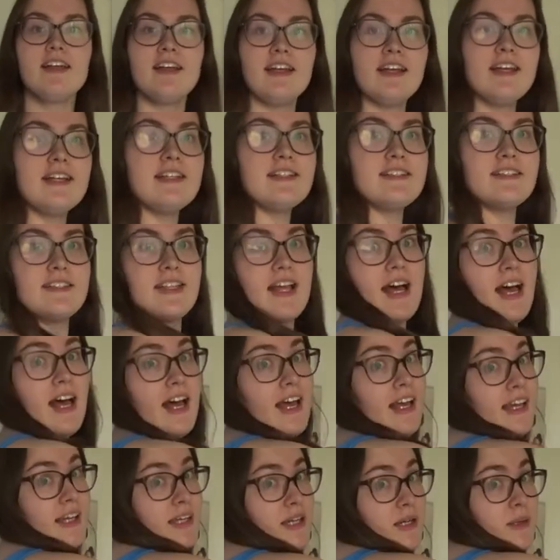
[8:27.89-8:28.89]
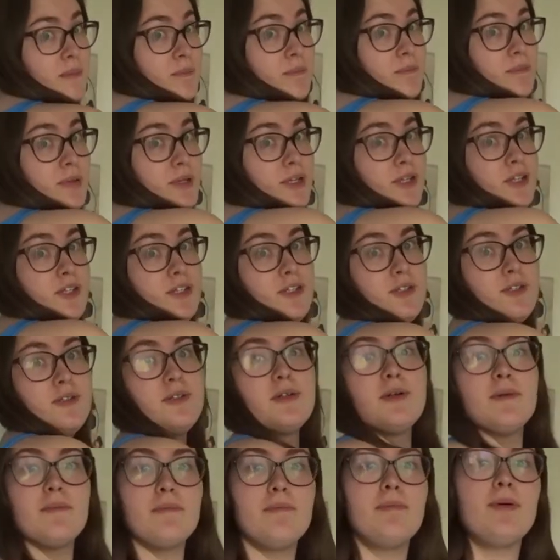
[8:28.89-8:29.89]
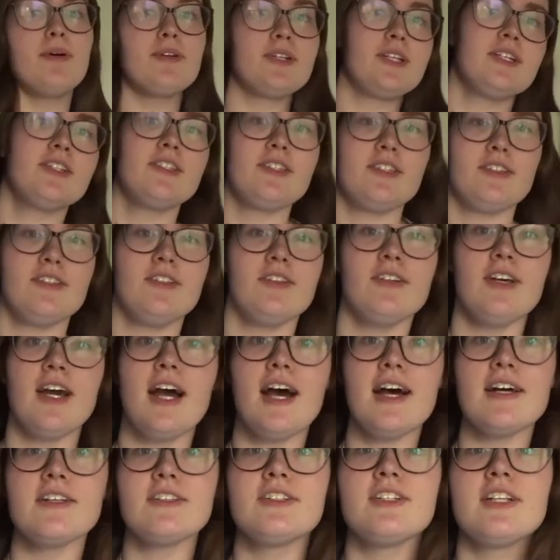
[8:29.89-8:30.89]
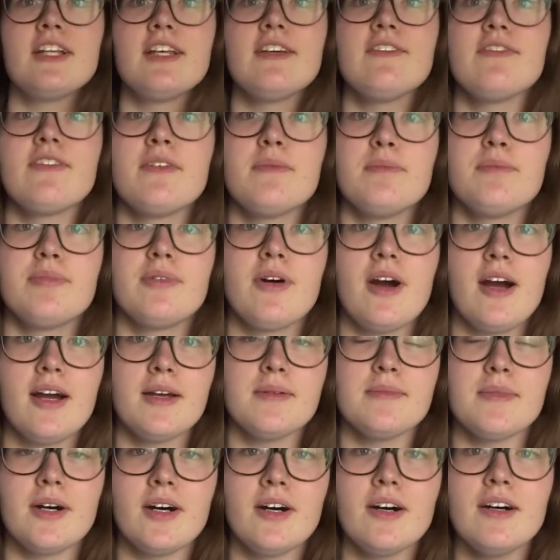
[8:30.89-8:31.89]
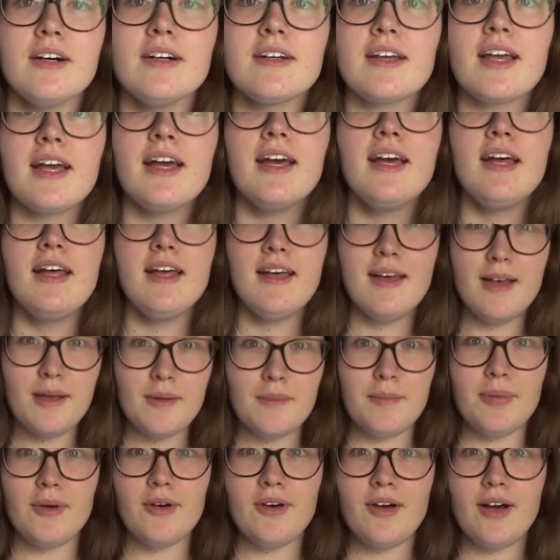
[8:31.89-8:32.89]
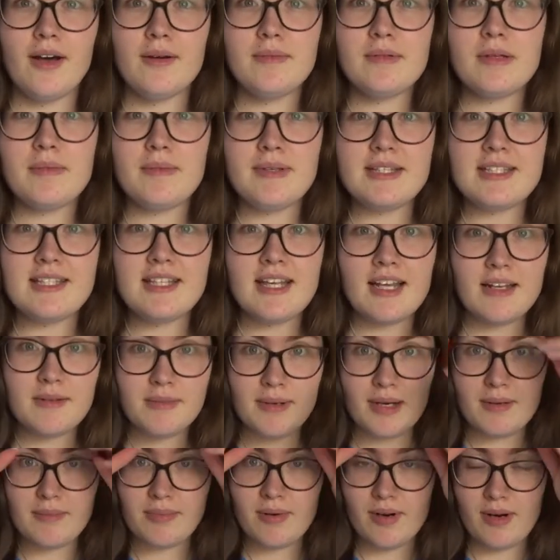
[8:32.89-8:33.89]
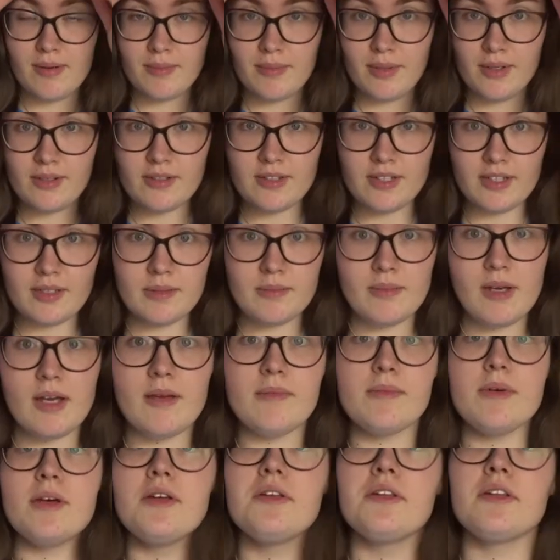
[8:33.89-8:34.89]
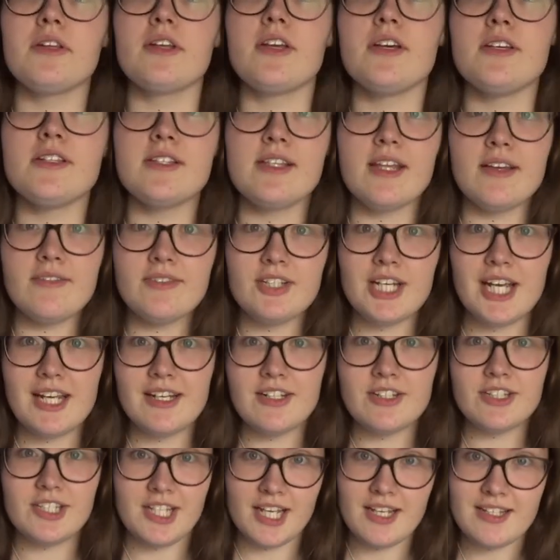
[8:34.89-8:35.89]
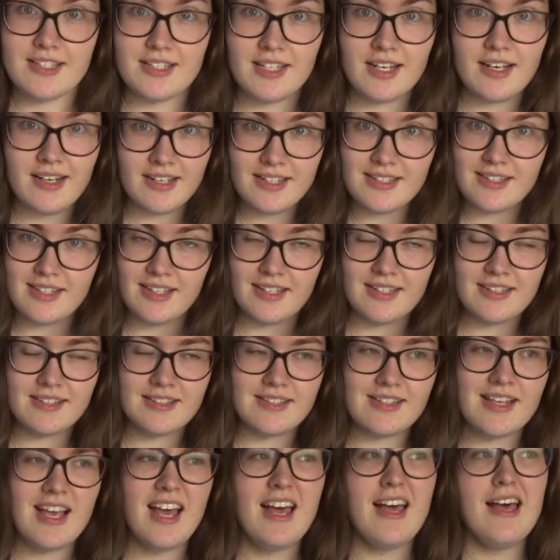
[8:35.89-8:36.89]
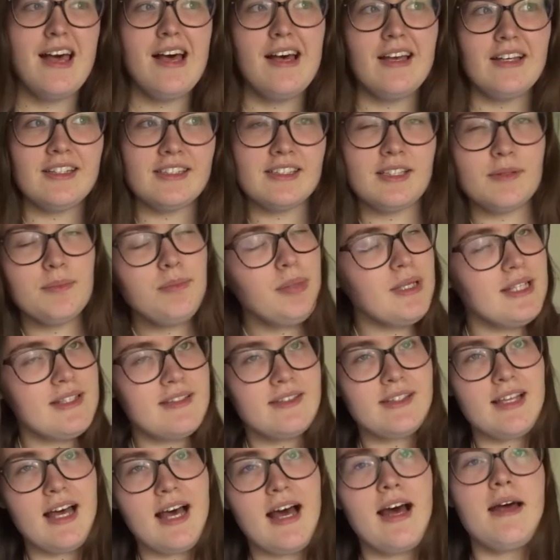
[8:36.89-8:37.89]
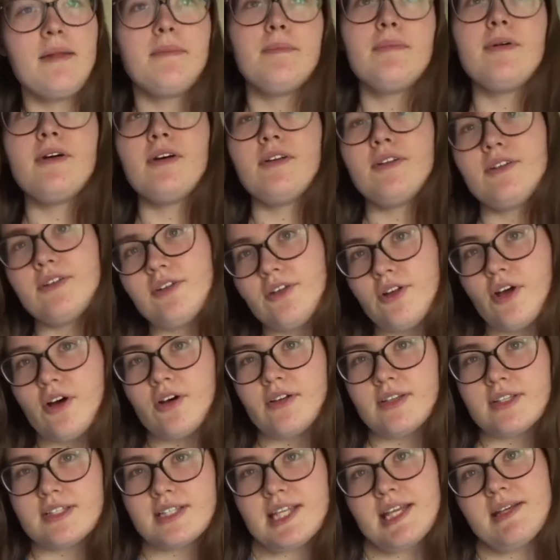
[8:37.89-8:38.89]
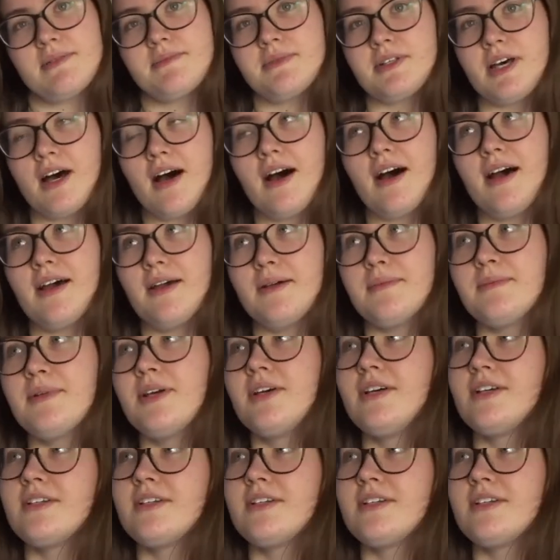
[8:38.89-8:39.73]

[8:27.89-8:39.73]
It's a blue bodysuit, actually from Primark. But I'm a bit sad about Primark at the moment because they've changed their sizings. It's a bit sad, but not at the same time.